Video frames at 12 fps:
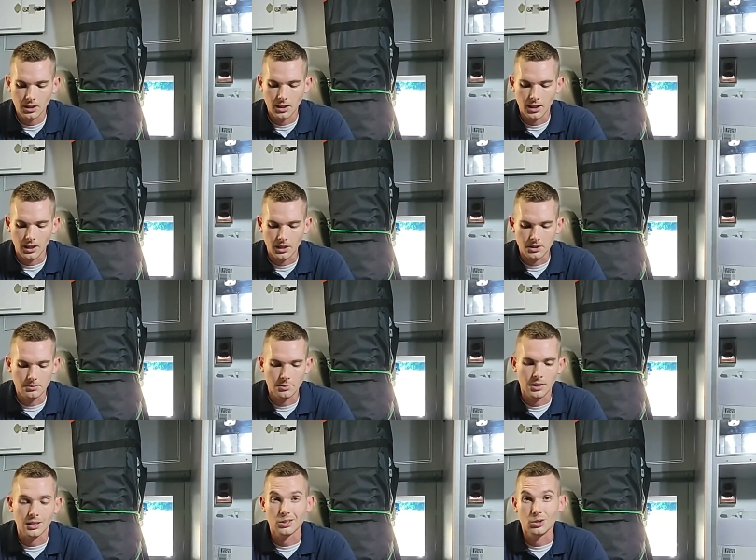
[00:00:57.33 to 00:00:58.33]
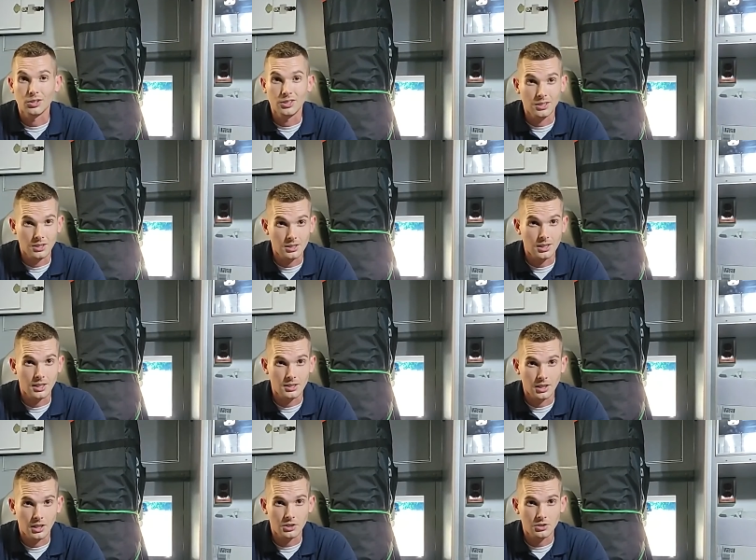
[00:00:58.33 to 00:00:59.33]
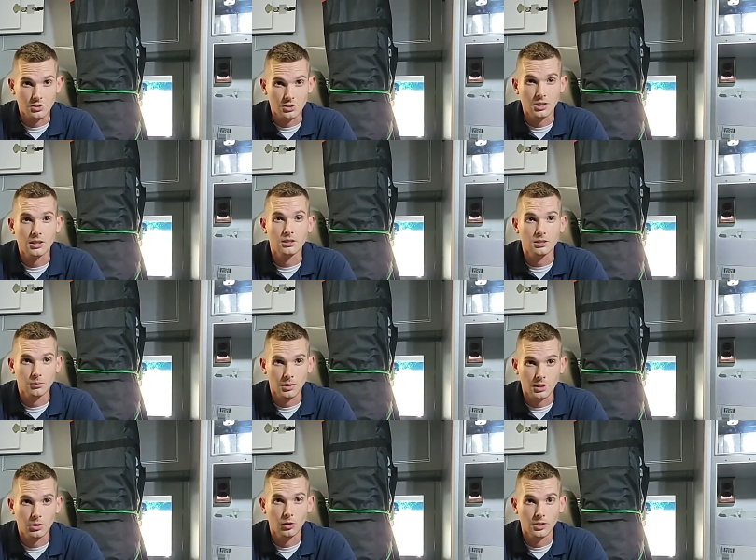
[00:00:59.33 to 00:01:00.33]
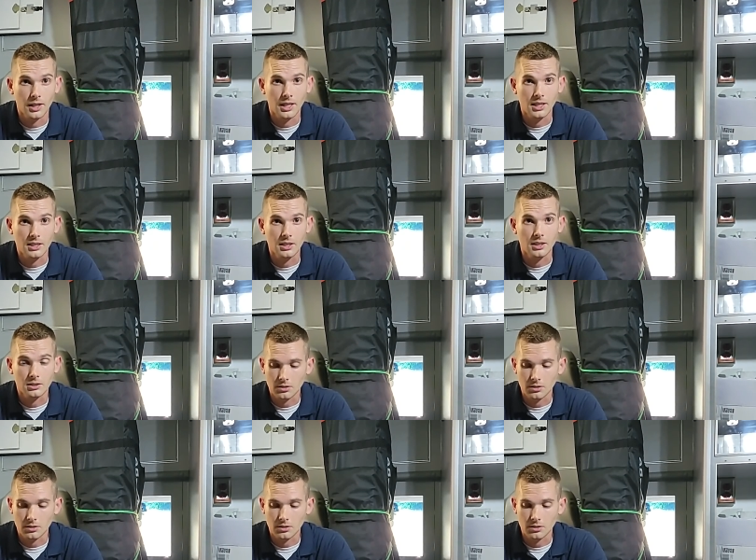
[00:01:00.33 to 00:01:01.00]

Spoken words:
something that could hold a D-size oxygen tank, and something that can hold an AED.